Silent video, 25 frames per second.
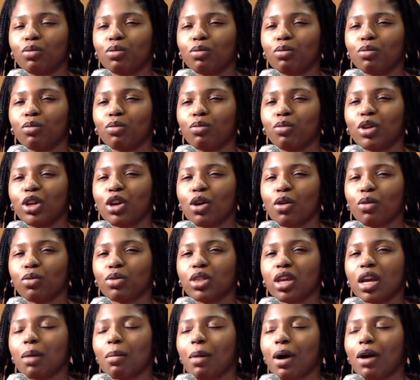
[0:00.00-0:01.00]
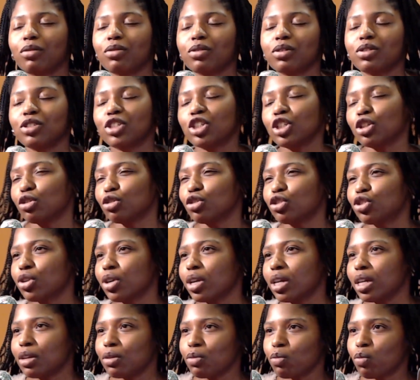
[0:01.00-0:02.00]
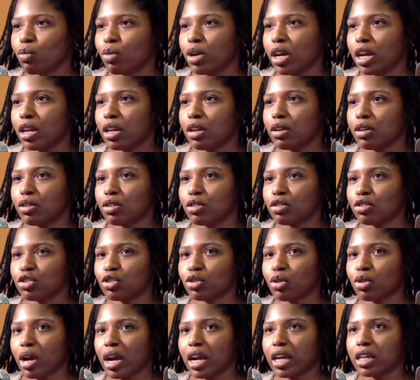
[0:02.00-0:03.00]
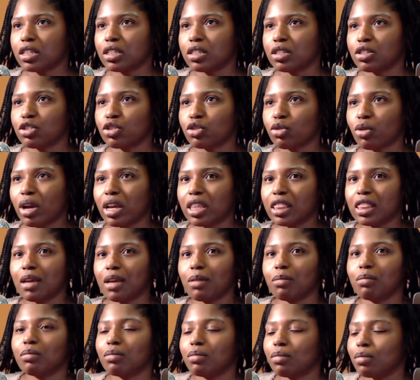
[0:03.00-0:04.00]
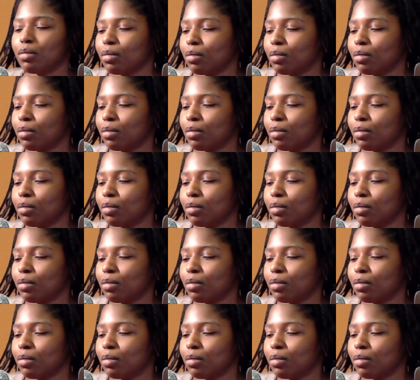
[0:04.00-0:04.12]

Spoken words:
we don't think about children and trying to train them